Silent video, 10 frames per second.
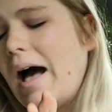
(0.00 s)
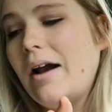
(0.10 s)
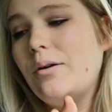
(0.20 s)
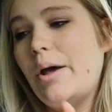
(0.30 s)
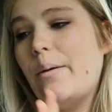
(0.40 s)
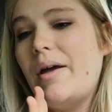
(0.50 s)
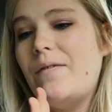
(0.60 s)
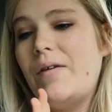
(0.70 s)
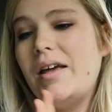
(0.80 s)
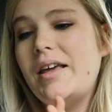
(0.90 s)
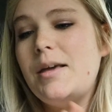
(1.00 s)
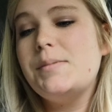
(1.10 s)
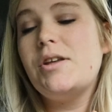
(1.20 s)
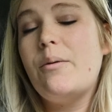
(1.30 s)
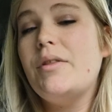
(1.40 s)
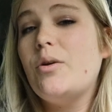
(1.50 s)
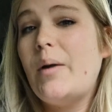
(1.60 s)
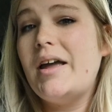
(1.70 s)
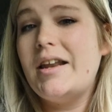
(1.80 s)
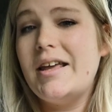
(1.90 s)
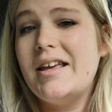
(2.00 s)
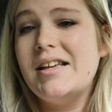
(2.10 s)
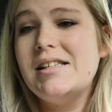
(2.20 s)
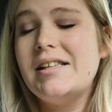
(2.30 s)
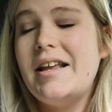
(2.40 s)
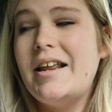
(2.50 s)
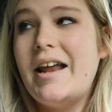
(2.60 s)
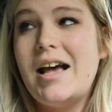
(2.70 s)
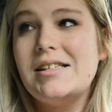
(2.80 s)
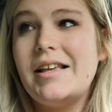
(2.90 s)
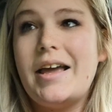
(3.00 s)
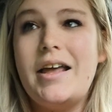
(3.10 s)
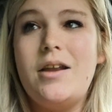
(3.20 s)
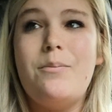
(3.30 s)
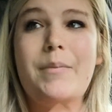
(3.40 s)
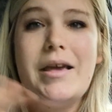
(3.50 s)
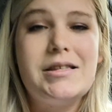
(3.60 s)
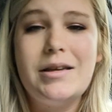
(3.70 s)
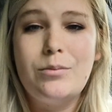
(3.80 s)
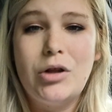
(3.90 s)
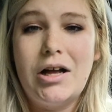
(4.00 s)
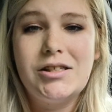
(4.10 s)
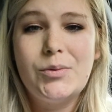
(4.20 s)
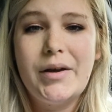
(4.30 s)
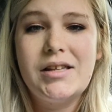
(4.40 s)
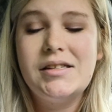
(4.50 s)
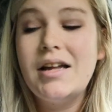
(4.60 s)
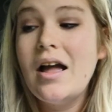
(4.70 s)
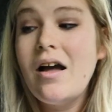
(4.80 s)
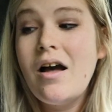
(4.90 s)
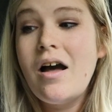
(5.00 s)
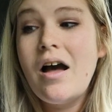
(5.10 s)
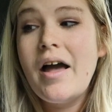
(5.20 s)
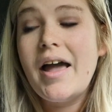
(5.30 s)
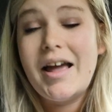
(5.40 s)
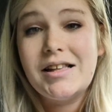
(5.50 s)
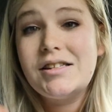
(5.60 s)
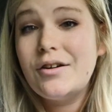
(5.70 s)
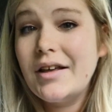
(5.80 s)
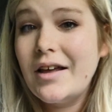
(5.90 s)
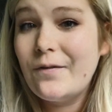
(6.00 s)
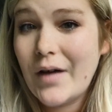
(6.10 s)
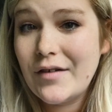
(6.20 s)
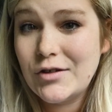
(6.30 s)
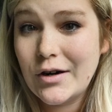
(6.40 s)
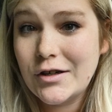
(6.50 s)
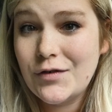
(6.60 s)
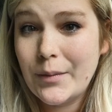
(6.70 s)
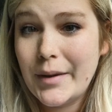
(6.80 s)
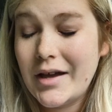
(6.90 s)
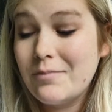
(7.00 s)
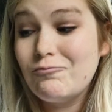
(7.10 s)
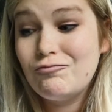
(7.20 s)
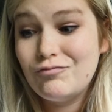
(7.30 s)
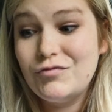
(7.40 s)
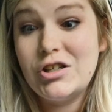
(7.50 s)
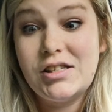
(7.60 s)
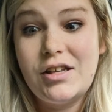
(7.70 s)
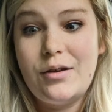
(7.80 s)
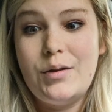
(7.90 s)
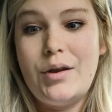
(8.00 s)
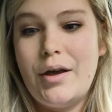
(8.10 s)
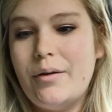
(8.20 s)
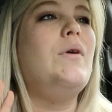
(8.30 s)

I don't know, if it keeps going the way it is and it has like an amazing plot twist, it's going to get five stars for me, just so you know.